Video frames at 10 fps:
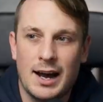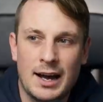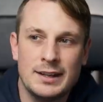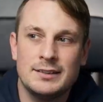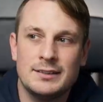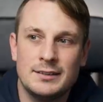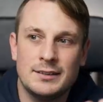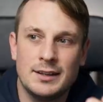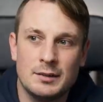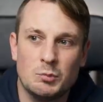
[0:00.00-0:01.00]

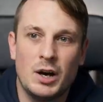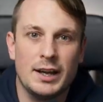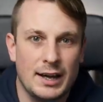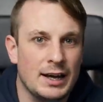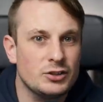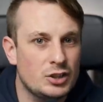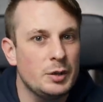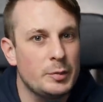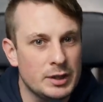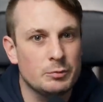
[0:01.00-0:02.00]
and it might
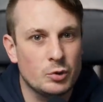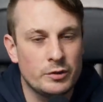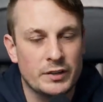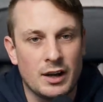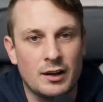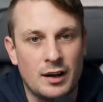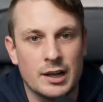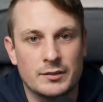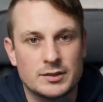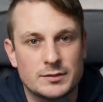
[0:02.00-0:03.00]
actually be improving our
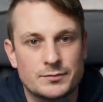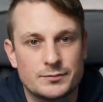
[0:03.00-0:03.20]
lives.